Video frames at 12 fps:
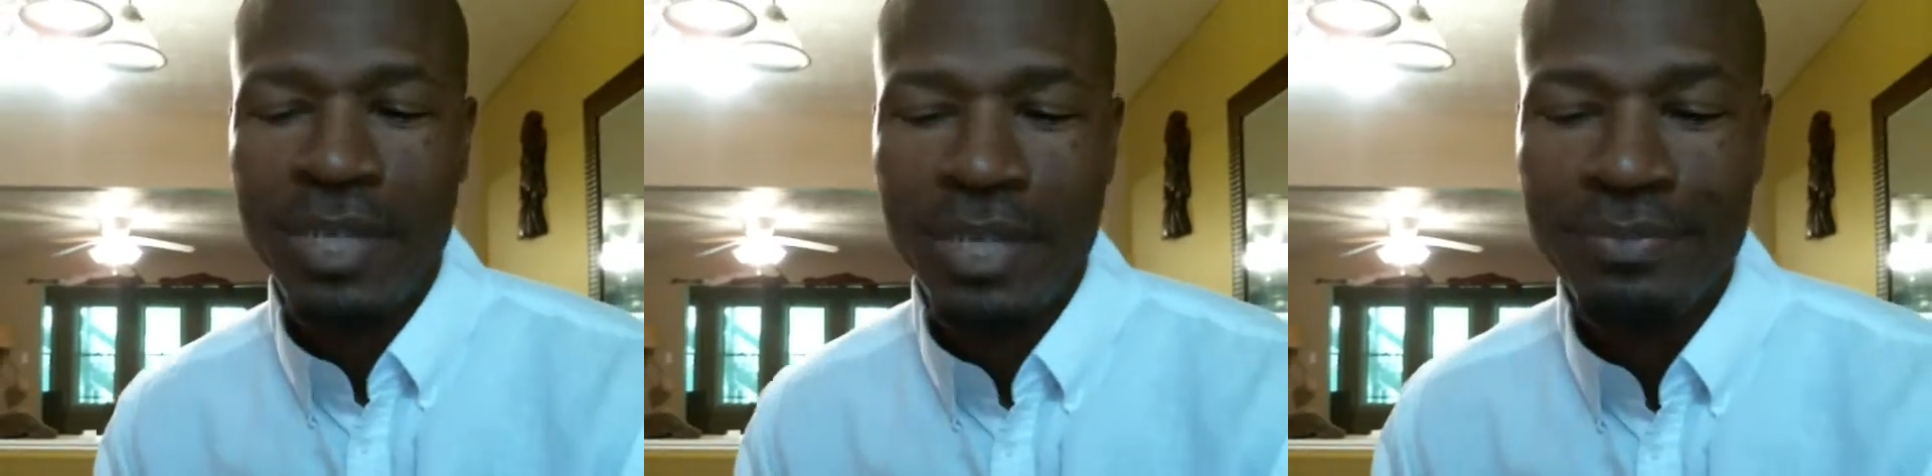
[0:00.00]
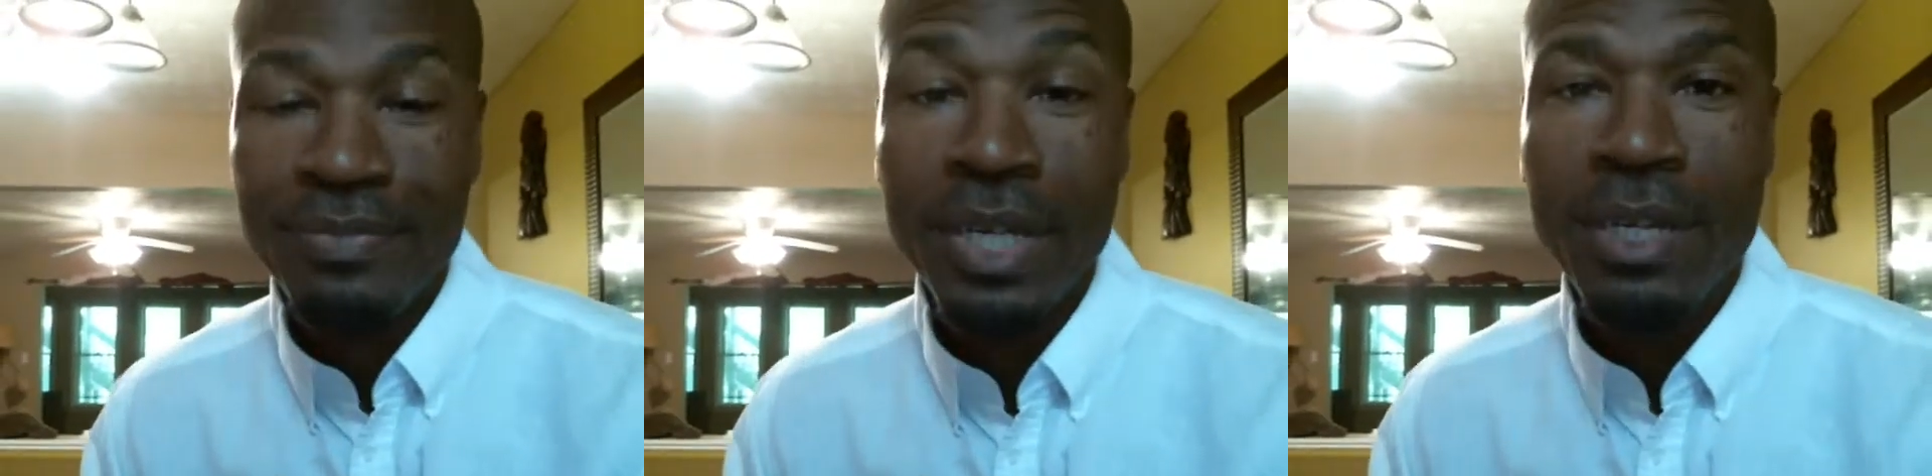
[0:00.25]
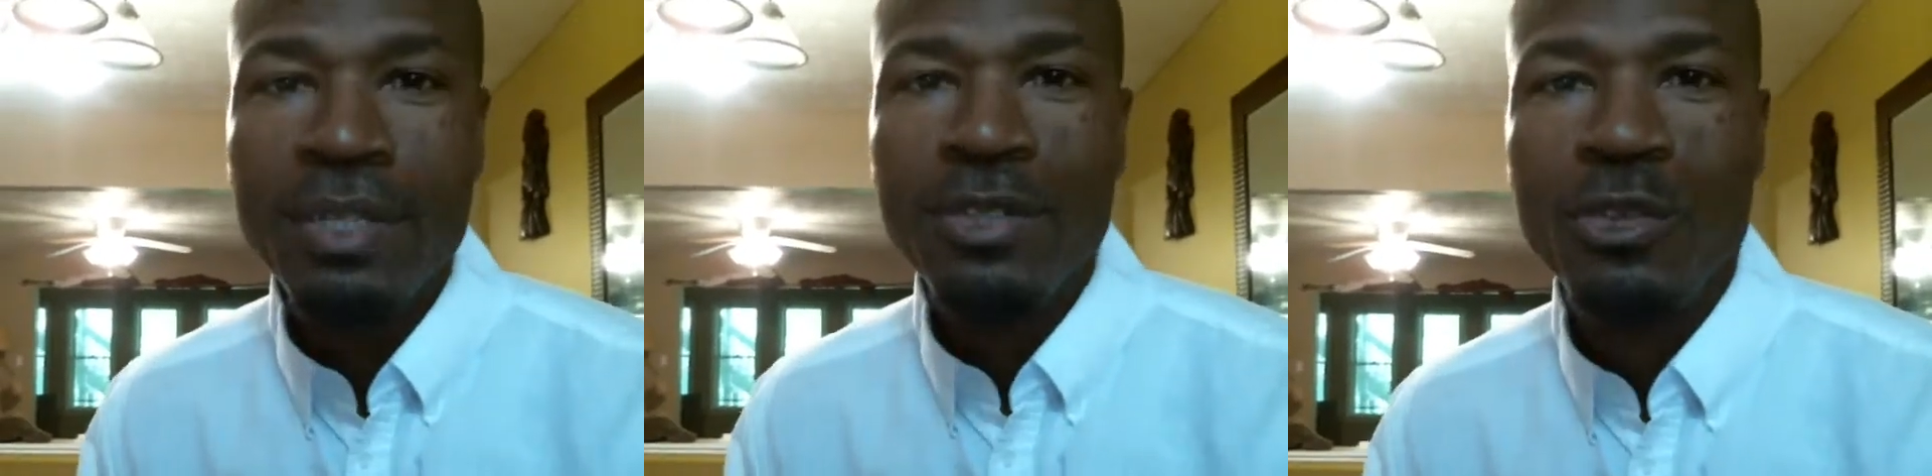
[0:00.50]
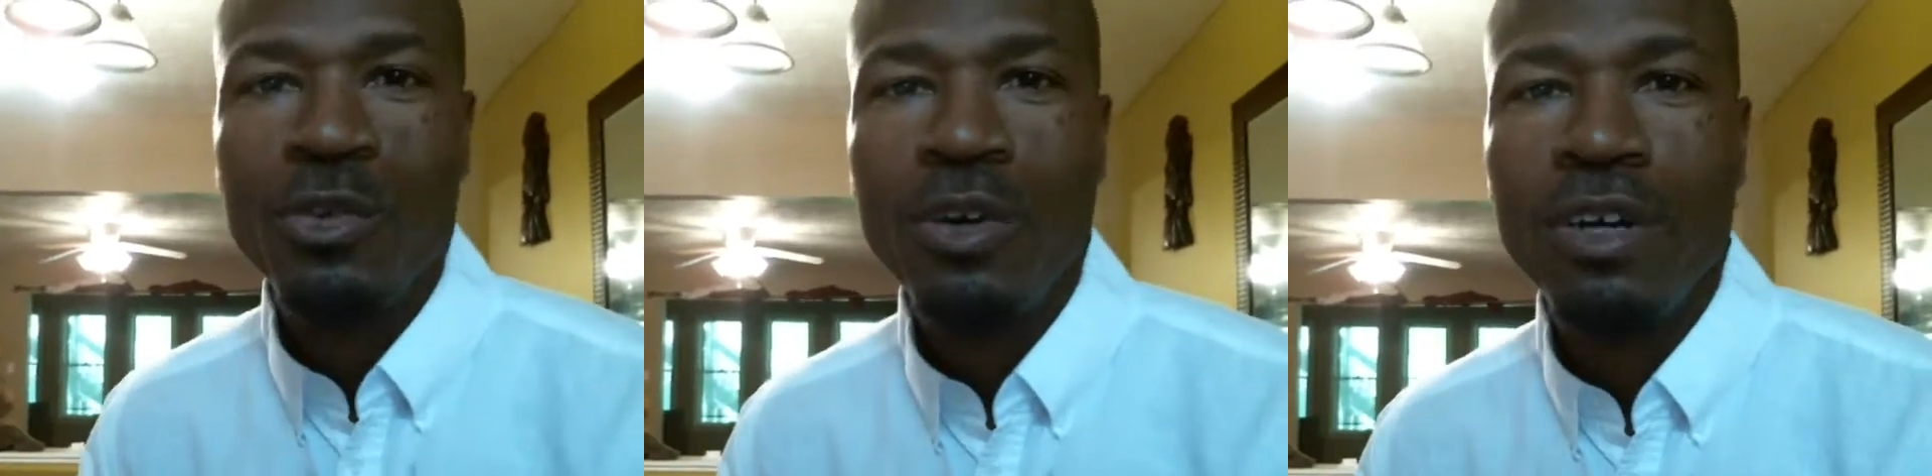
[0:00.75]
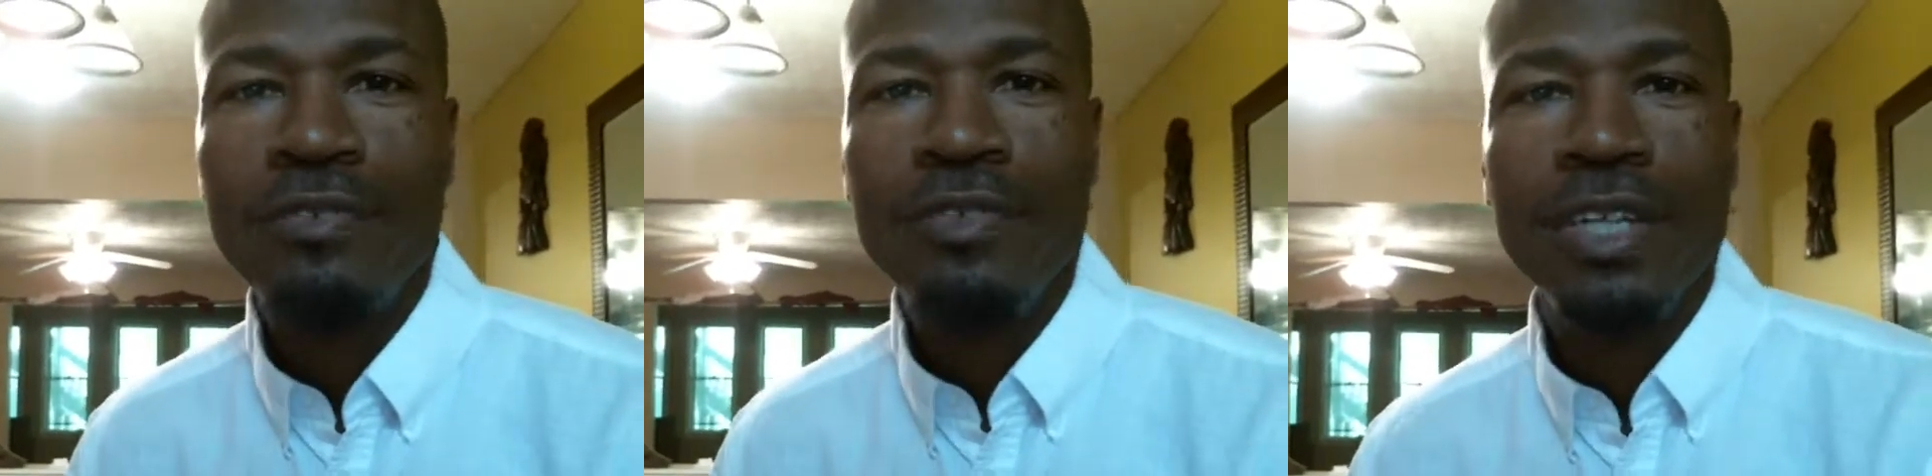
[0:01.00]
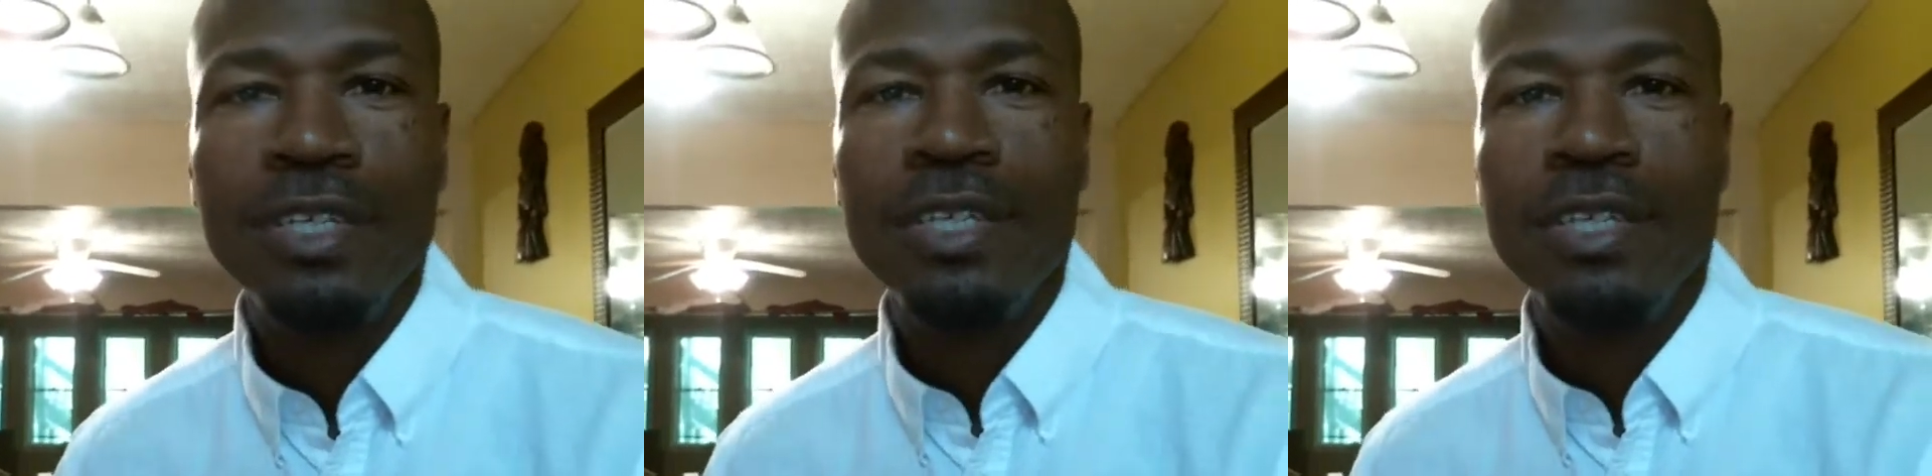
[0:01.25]
that. Gerard
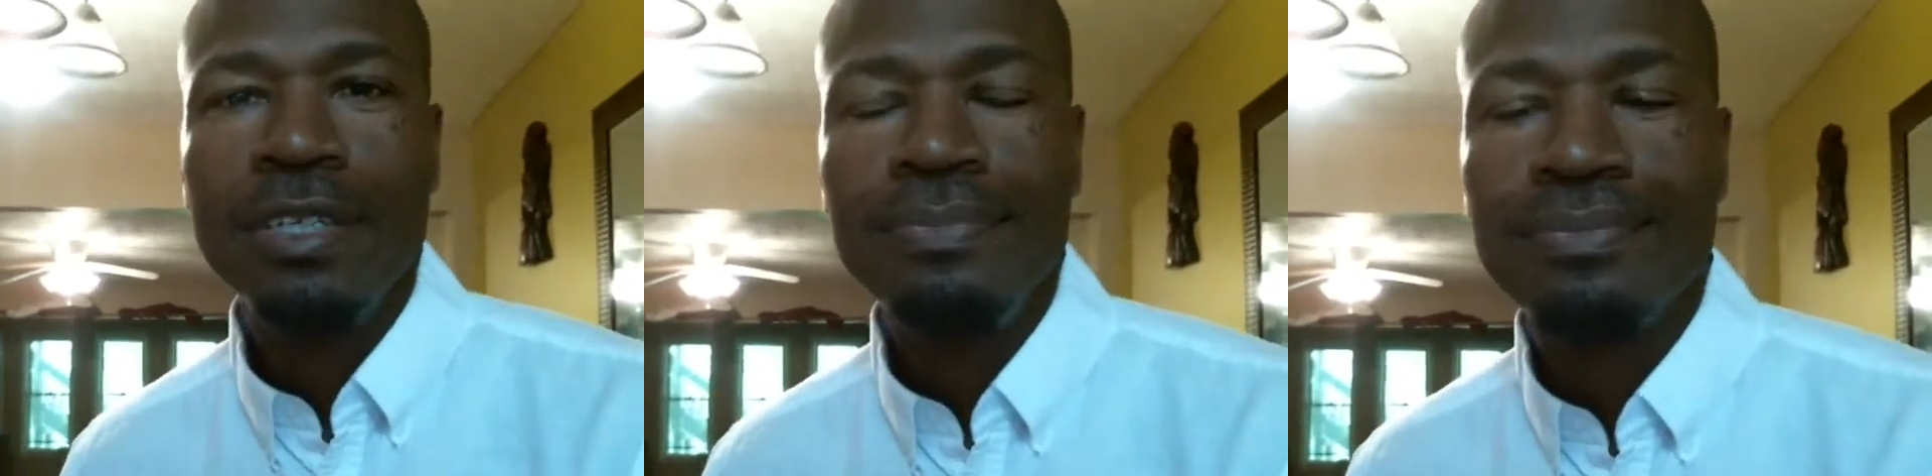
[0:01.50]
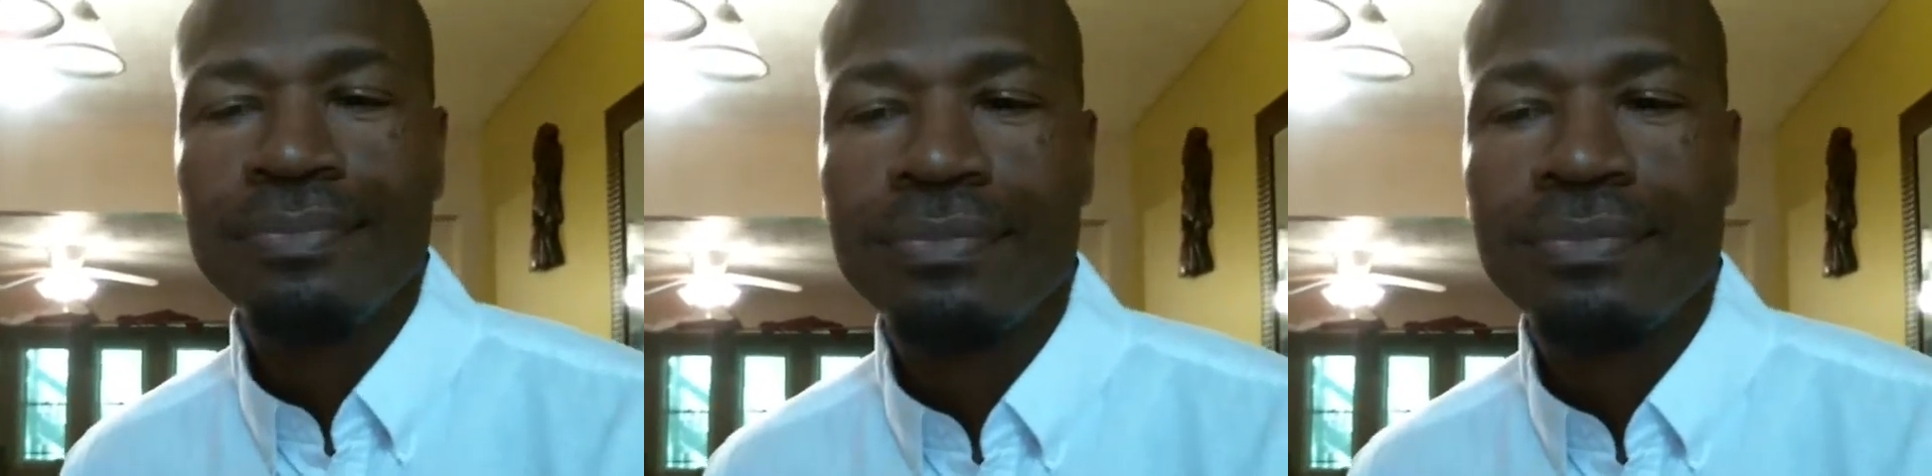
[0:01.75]
Fairley here.